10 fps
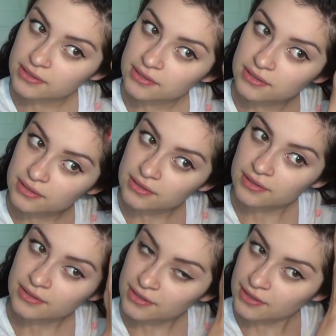
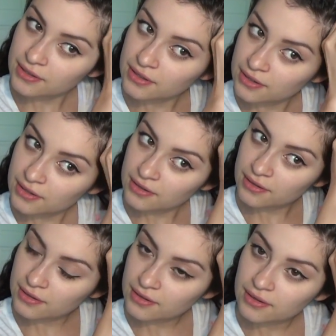
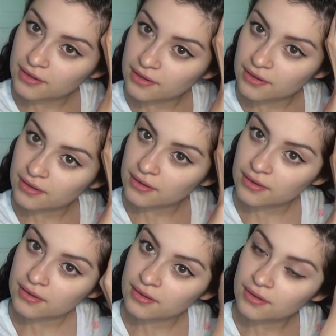
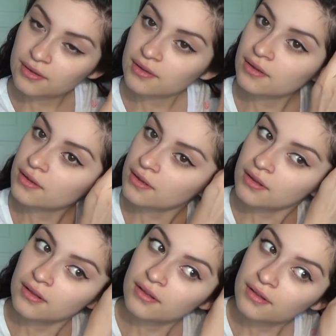
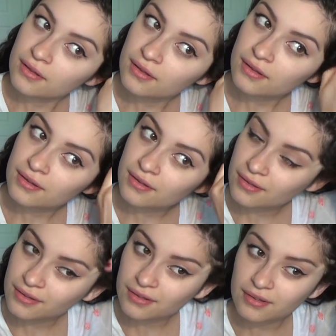
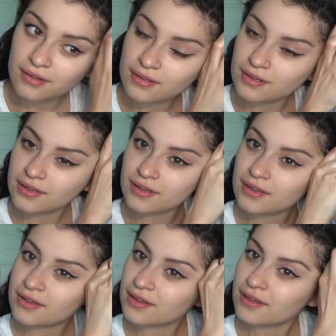
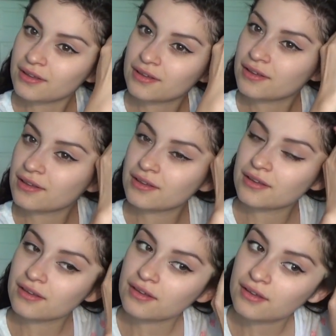
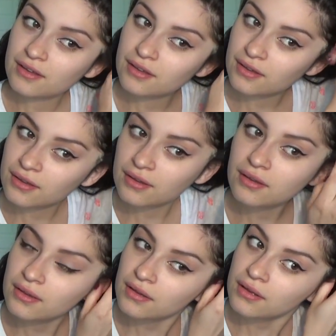
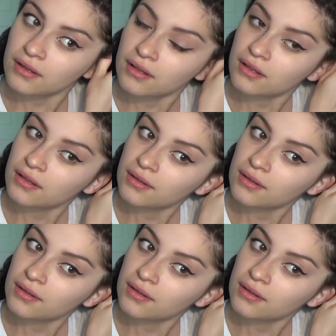Nothing is said.